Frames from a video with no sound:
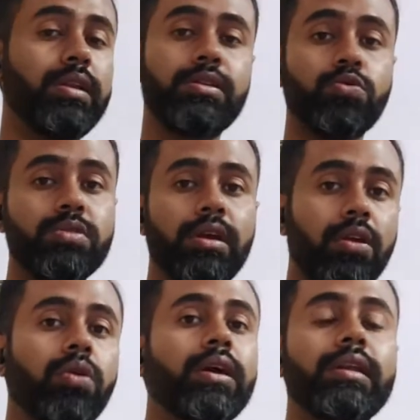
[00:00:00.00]
is no
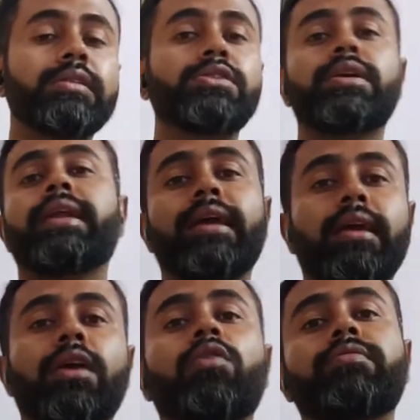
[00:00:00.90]
single organization taking
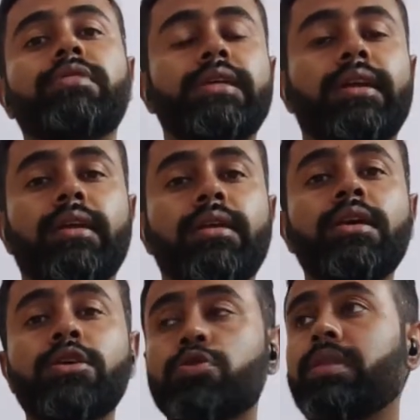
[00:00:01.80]
care of this entire.
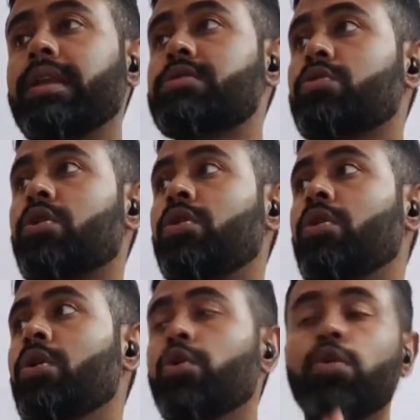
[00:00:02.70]
So there is no
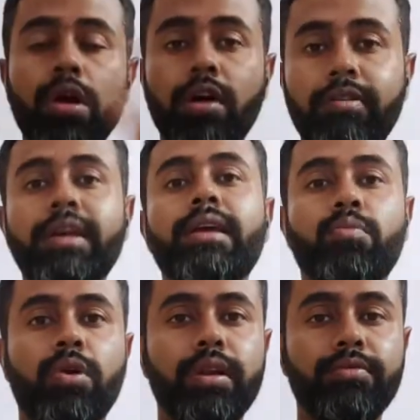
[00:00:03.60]
governing
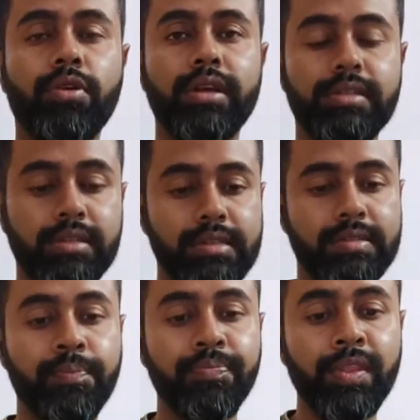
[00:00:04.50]
body for
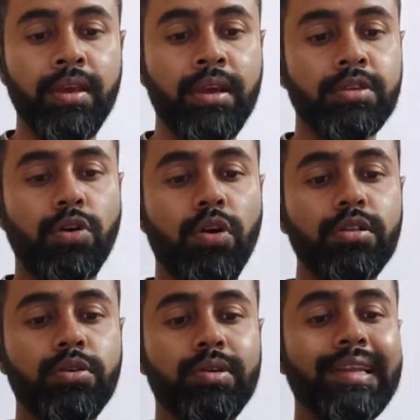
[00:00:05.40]
SDGs. So
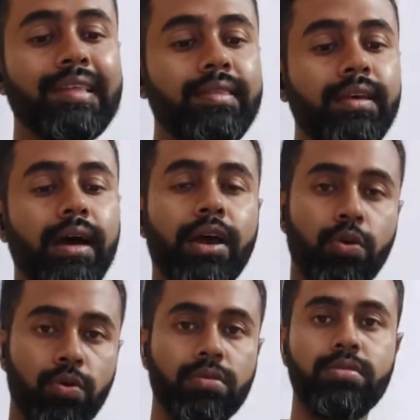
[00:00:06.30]
although Niti
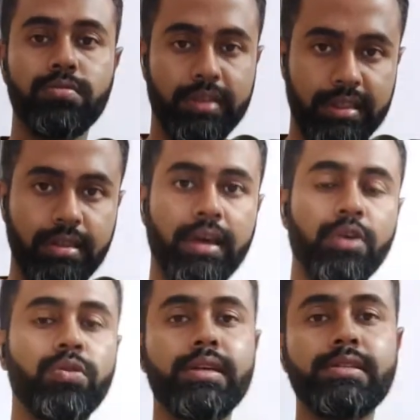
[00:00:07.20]

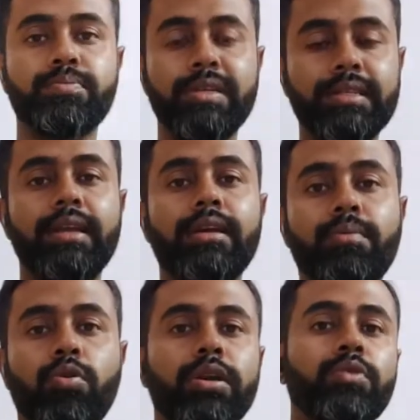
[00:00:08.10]
Ayog is basically a
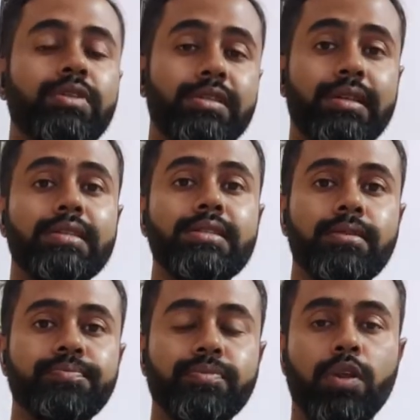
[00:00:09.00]
body which does
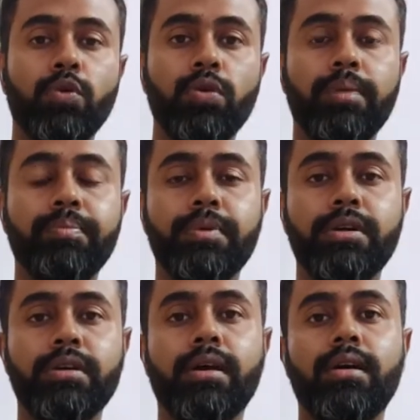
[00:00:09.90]
look after